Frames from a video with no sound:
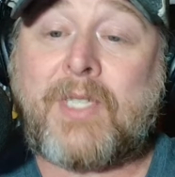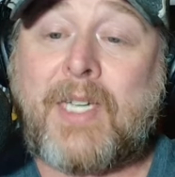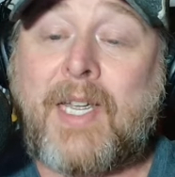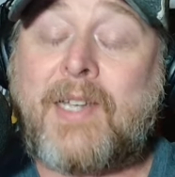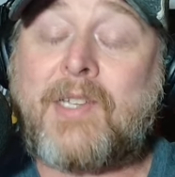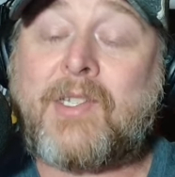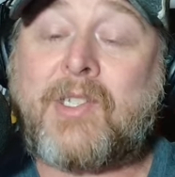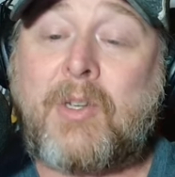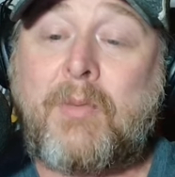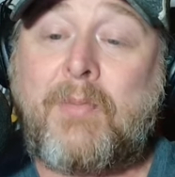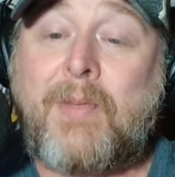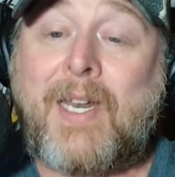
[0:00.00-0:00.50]

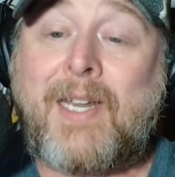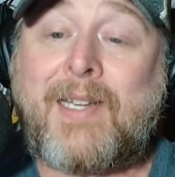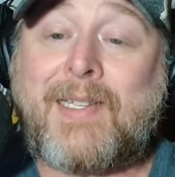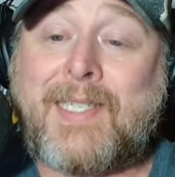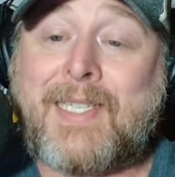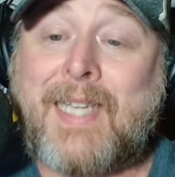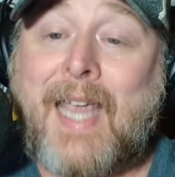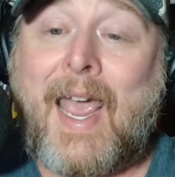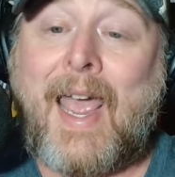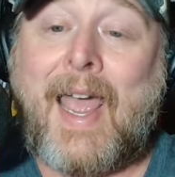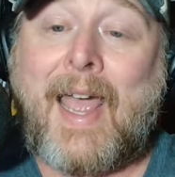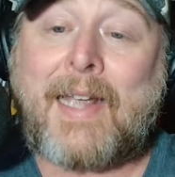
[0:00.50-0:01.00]
takes too many
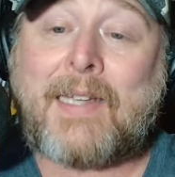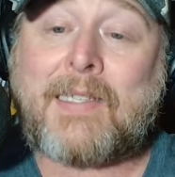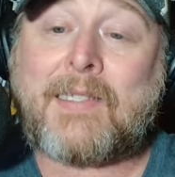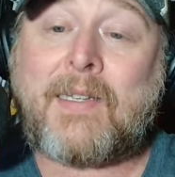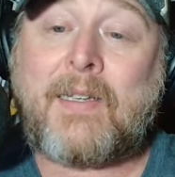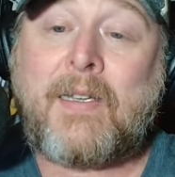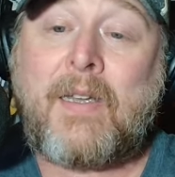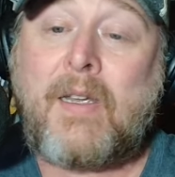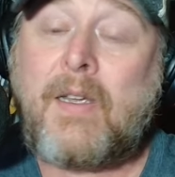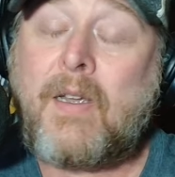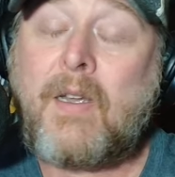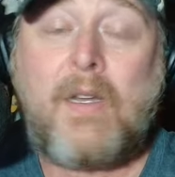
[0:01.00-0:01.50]
sacks.
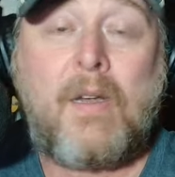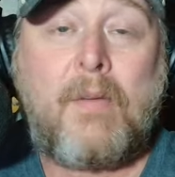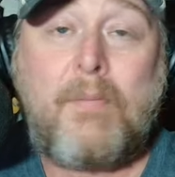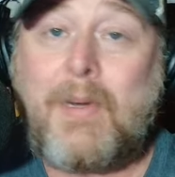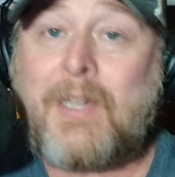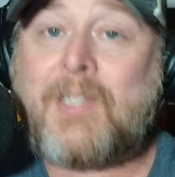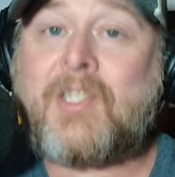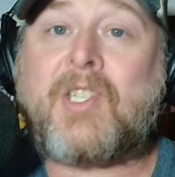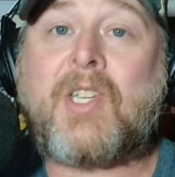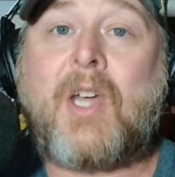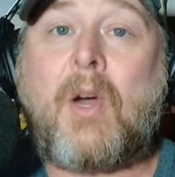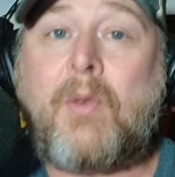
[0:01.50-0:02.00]

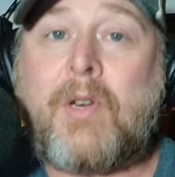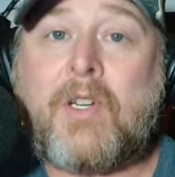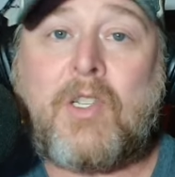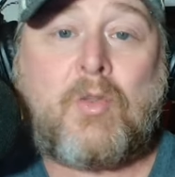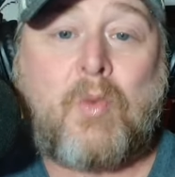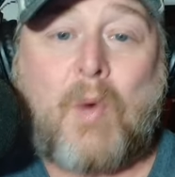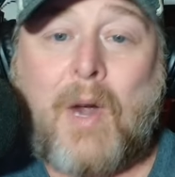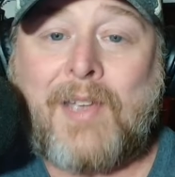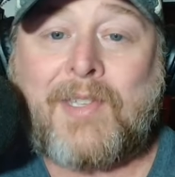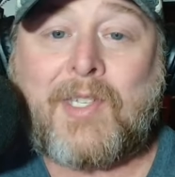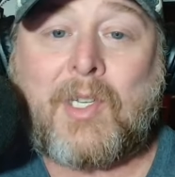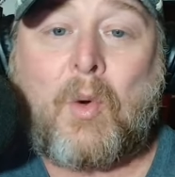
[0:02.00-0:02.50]
But so does
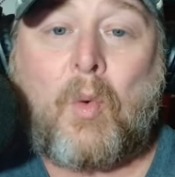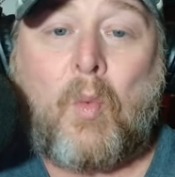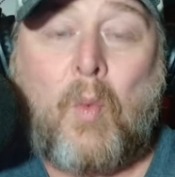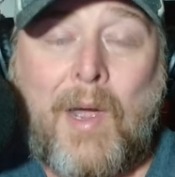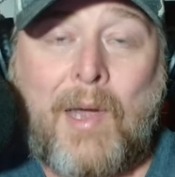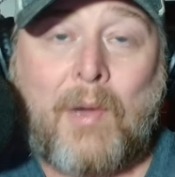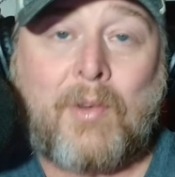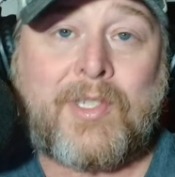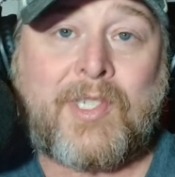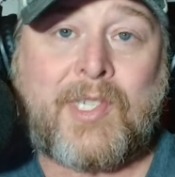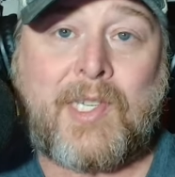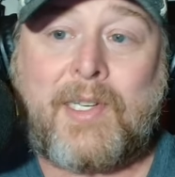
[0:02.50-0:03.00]
Russell
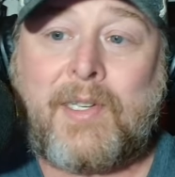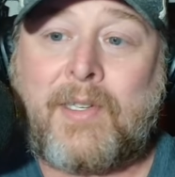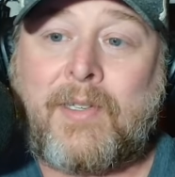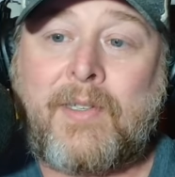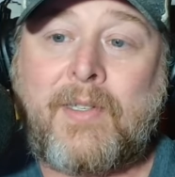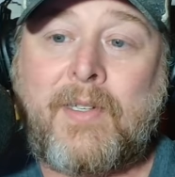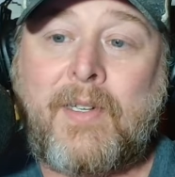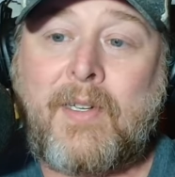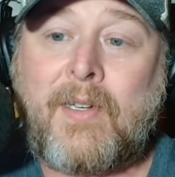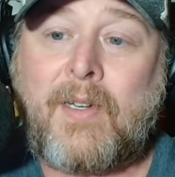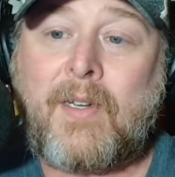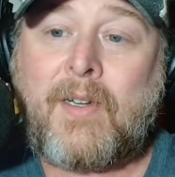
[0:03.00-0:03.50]
Wilson.
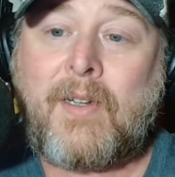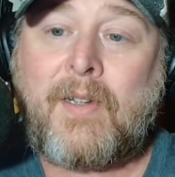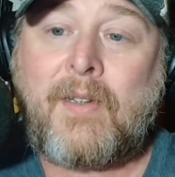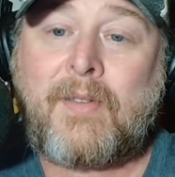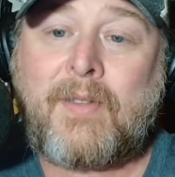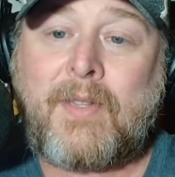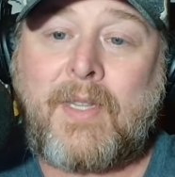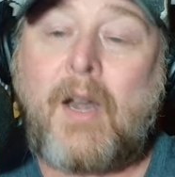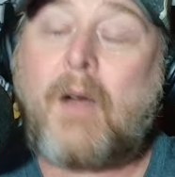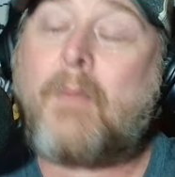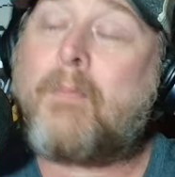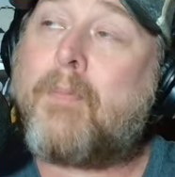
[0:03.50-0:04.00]

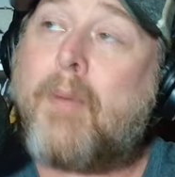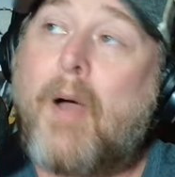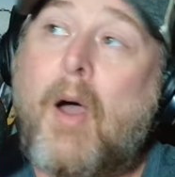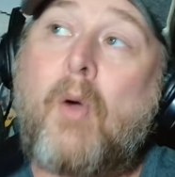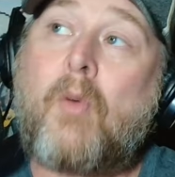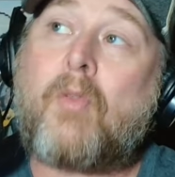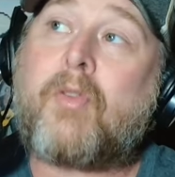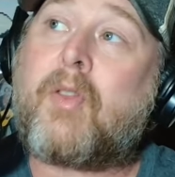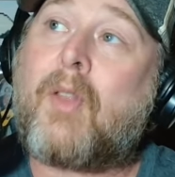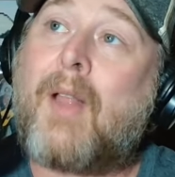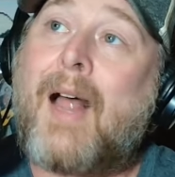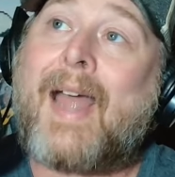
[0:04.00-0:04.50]
They're
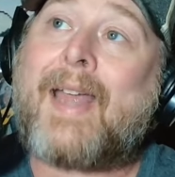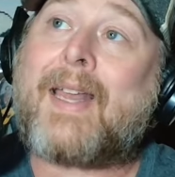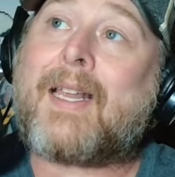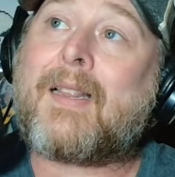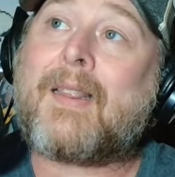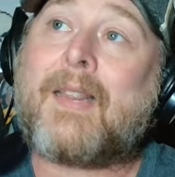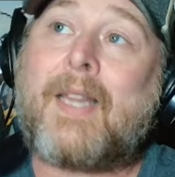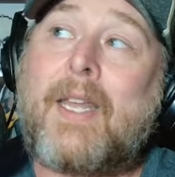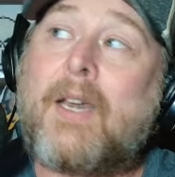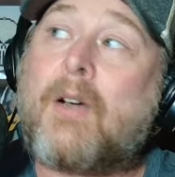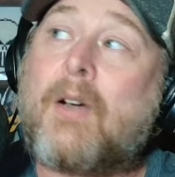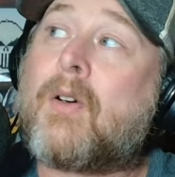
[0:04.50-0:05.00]
both like
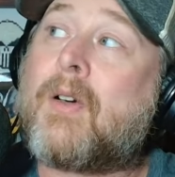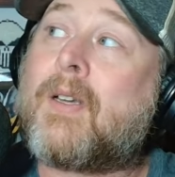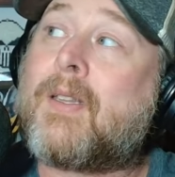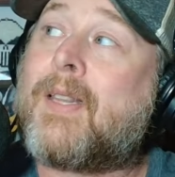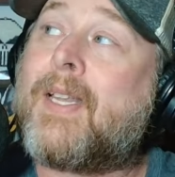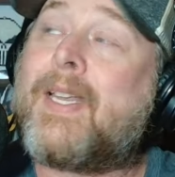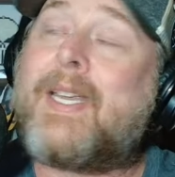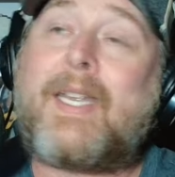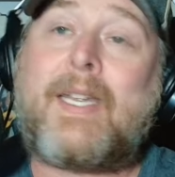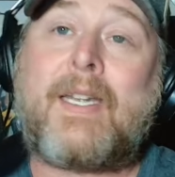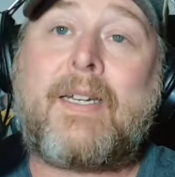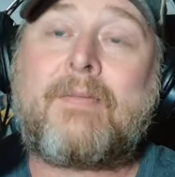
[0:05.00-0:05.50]

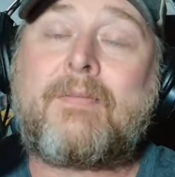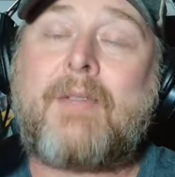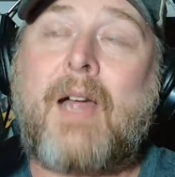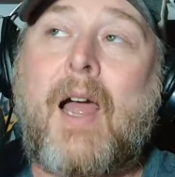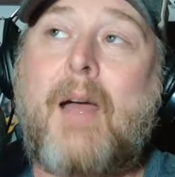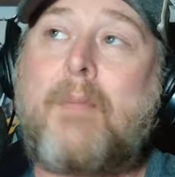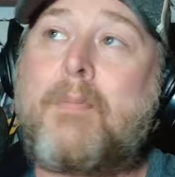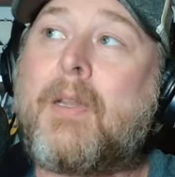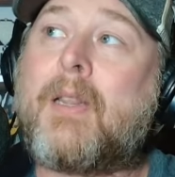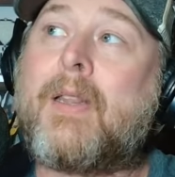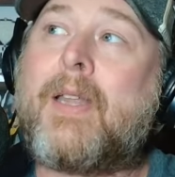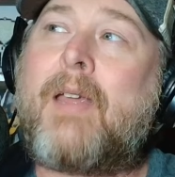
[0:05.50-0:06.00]
literally,
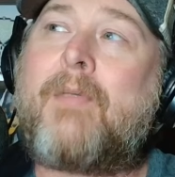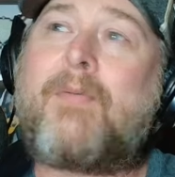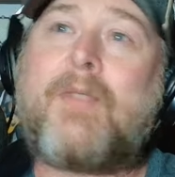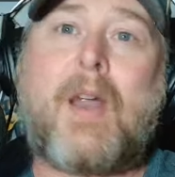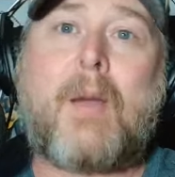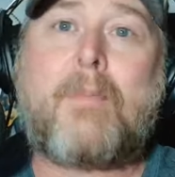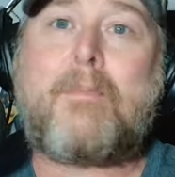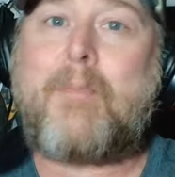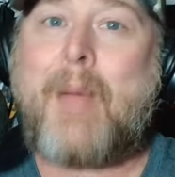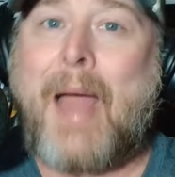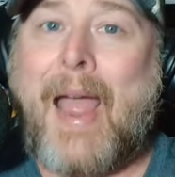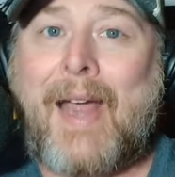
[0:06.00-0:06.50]
I believe
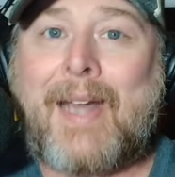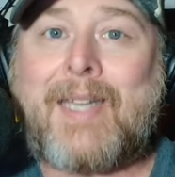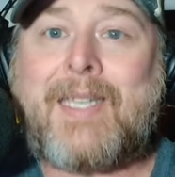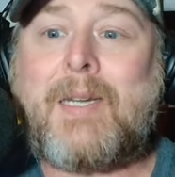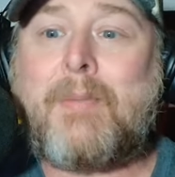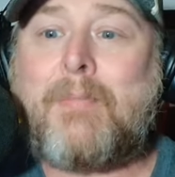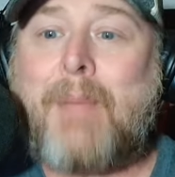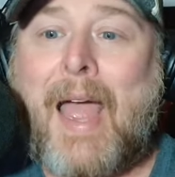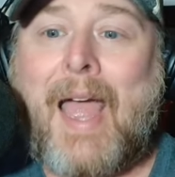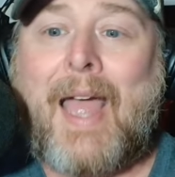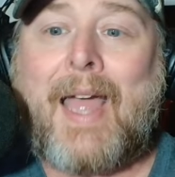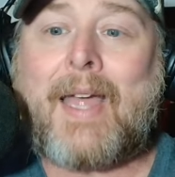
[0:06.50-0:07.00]
they're
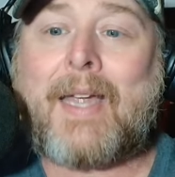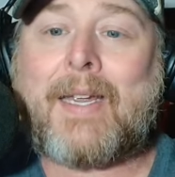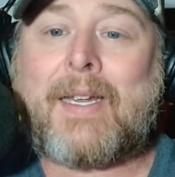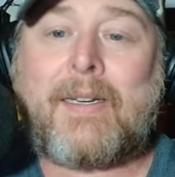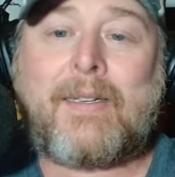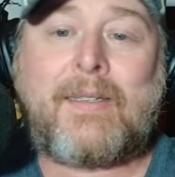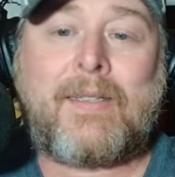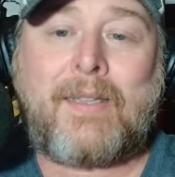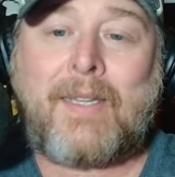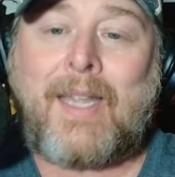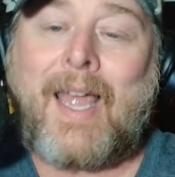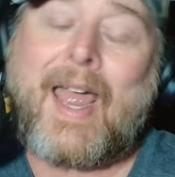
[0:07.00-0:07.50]

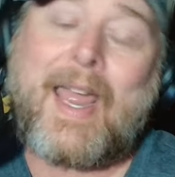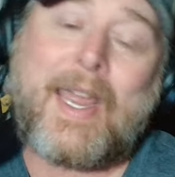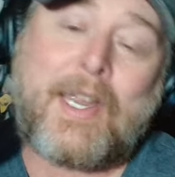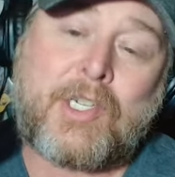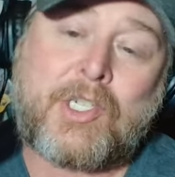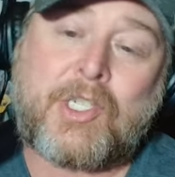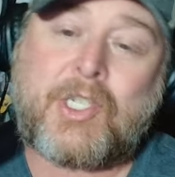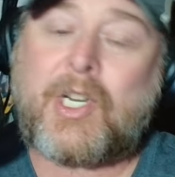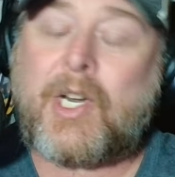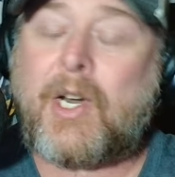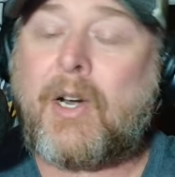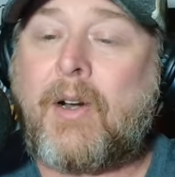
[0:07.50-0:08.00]
back-to-back
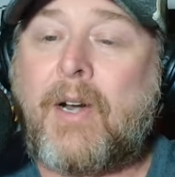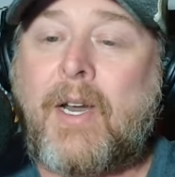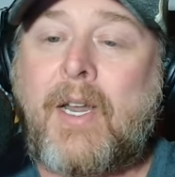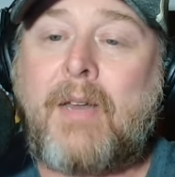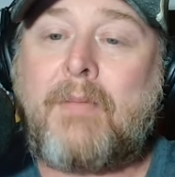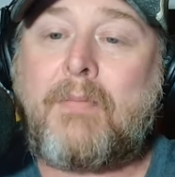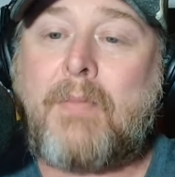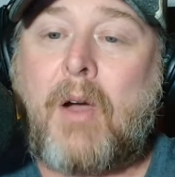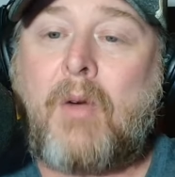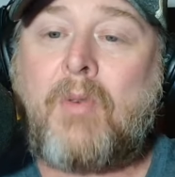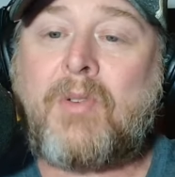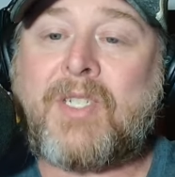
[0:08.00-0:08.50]
last year
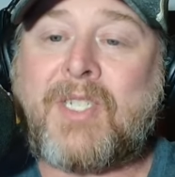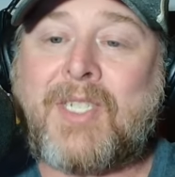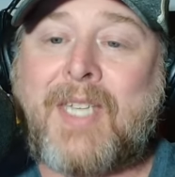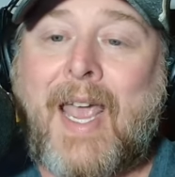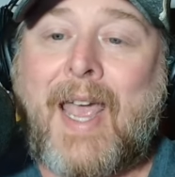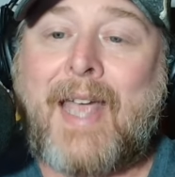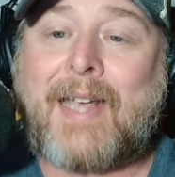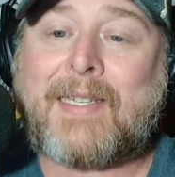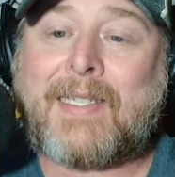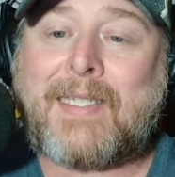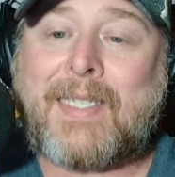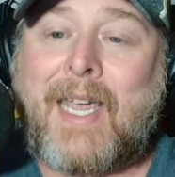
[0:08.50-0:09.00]
in most
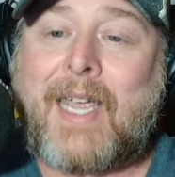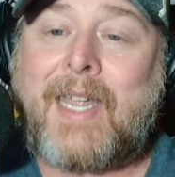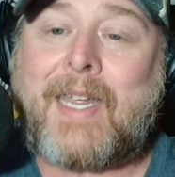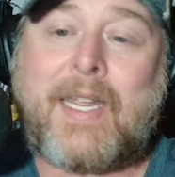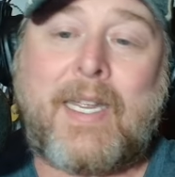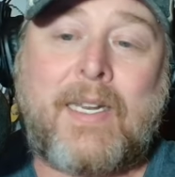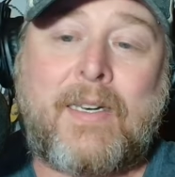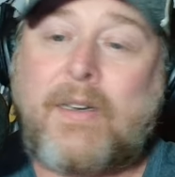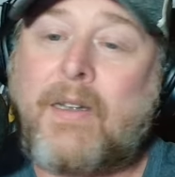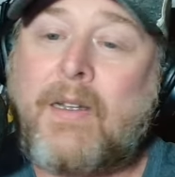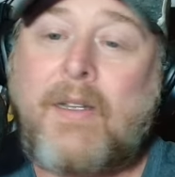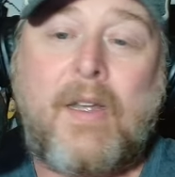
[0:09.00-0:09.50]
sacks
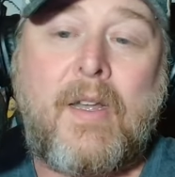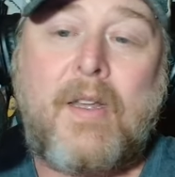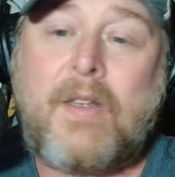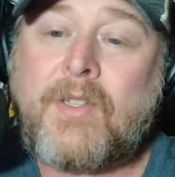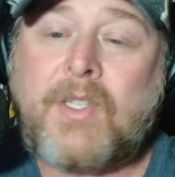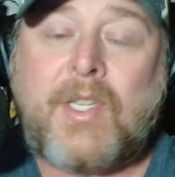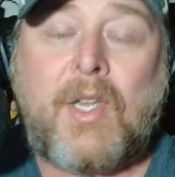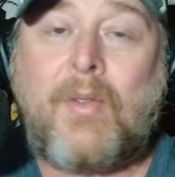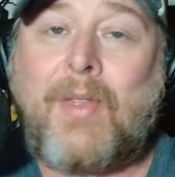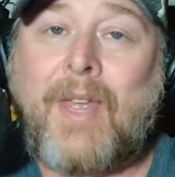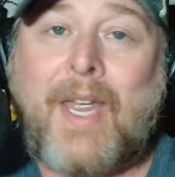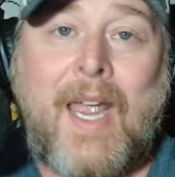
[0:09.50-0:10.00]
taken.
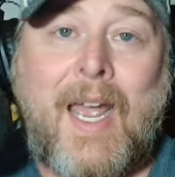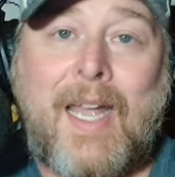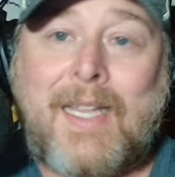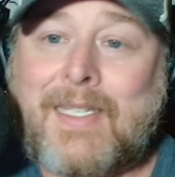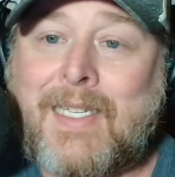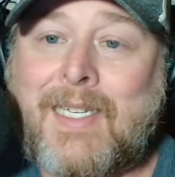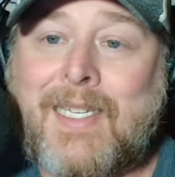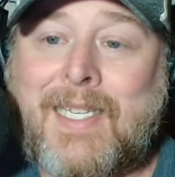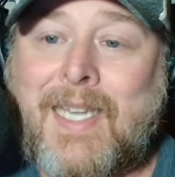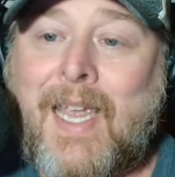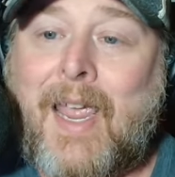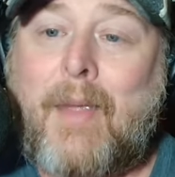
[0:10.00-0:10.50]
So they got
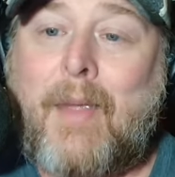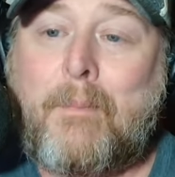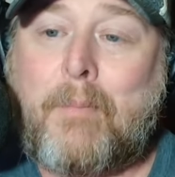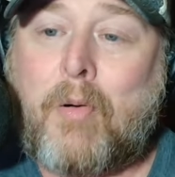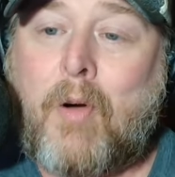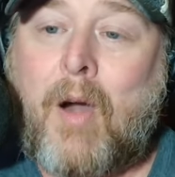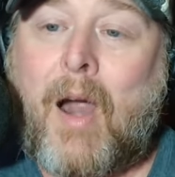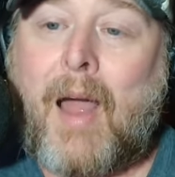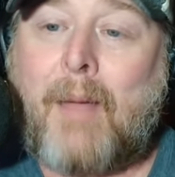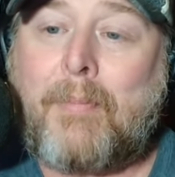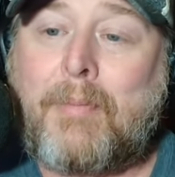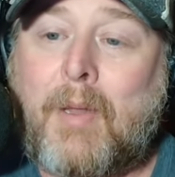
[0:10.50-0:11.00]
the same
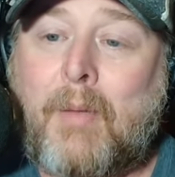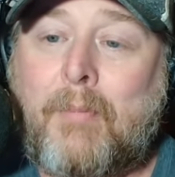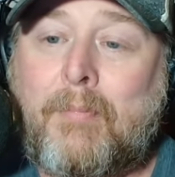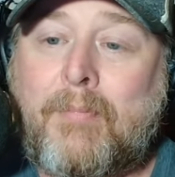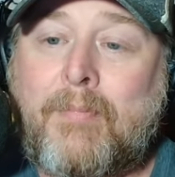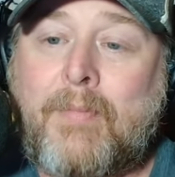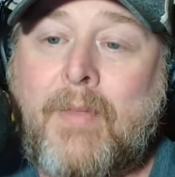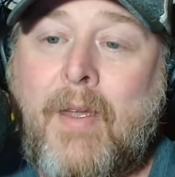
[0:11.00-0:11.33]
problem.